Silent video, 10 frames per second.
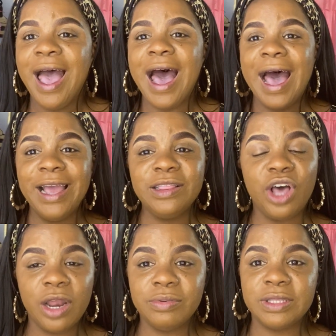I
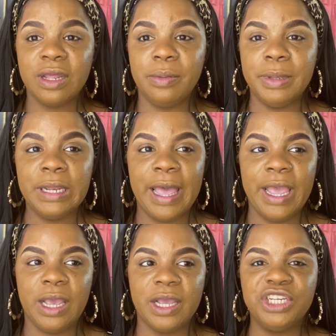thought it was gonna be
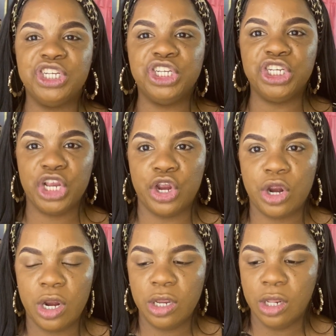like
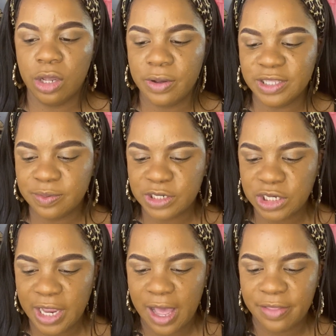sheer, you know,
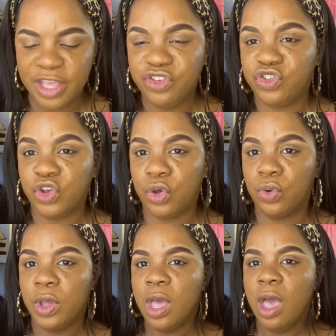especially how they show